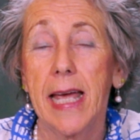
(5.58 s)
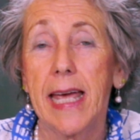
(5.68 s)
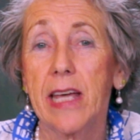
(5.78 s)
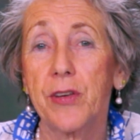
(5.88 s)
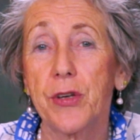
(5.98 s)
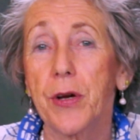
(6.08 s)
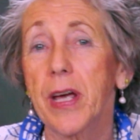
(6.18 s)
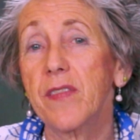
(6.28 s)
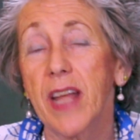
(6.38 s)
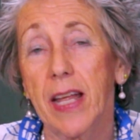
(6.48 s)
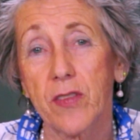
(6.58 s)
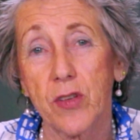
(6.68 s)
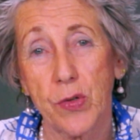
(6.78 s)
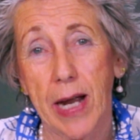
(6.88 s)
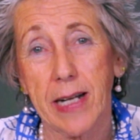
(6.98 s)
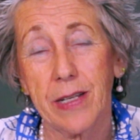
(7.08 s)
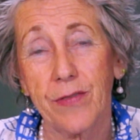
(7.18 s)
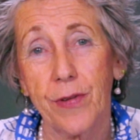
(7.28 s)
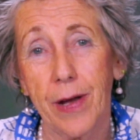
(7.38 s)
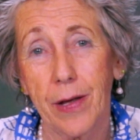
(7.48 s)
In your advanced directive
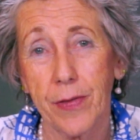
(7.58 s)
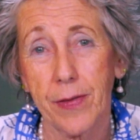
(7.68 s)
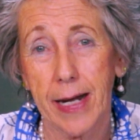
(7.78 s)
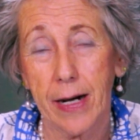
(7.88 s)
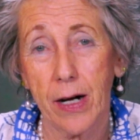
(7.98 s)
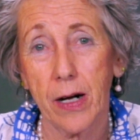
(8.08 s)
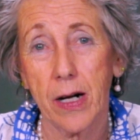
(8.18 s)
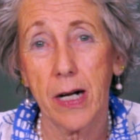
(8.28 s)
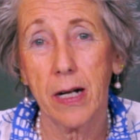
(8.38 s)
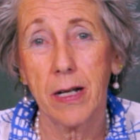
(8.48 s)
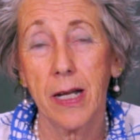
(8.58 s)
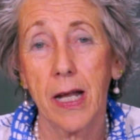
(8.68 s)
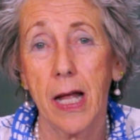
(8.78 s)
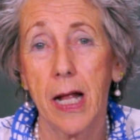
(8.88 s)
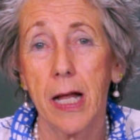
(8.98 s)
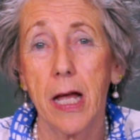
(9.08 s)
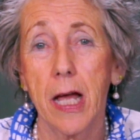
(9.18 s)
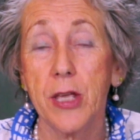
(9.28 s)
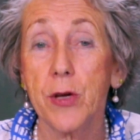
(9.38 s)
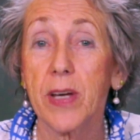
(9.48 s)
for healthcare,
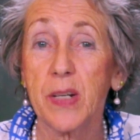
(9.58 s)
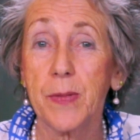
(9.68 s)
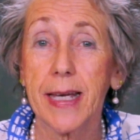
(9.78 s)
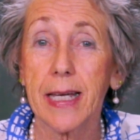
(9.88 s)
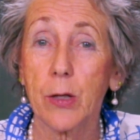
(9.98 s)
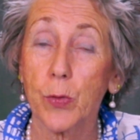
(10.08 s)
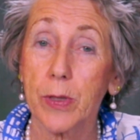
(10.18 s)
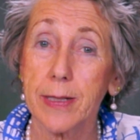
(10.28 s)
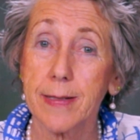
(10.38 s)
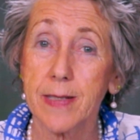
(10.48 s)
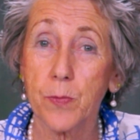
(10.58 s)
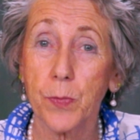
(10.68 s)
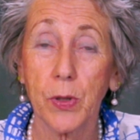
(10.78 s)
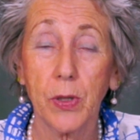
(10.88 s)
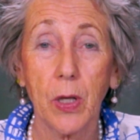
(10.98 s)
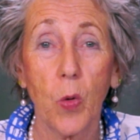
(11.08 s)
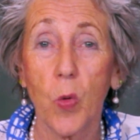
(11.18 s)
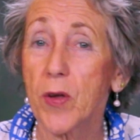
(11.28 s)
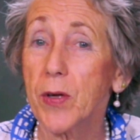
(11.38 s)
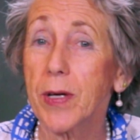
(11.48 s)
you can make it really simple,
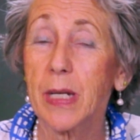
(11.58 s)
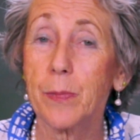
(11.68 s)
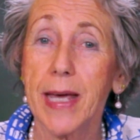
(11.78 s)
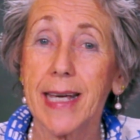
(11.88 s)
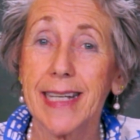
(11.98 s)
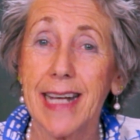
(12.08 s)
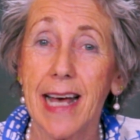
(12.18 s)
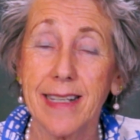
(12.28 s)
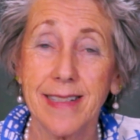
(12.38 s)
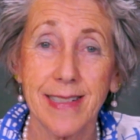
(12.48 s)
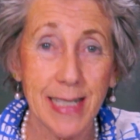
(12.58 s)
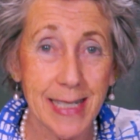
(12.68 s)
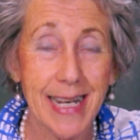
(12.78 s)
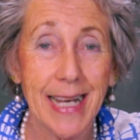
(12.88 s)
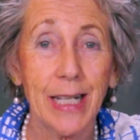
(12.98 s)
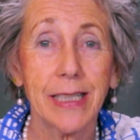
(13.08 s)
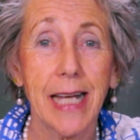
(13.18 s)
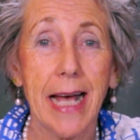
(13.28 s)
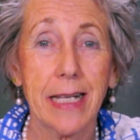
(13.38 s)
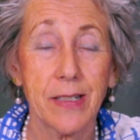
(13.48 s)
or you can make it as detailed
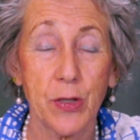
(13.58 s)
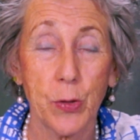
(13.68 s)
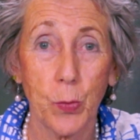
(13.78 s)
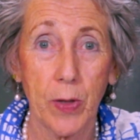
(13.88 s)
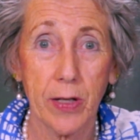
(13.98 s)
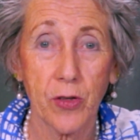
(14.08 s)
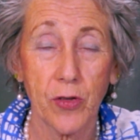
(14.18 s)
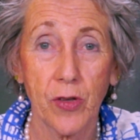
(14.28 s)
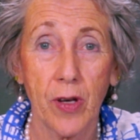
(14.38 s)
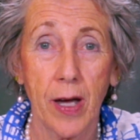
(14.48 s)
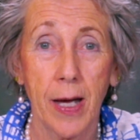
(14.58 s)
as you wish.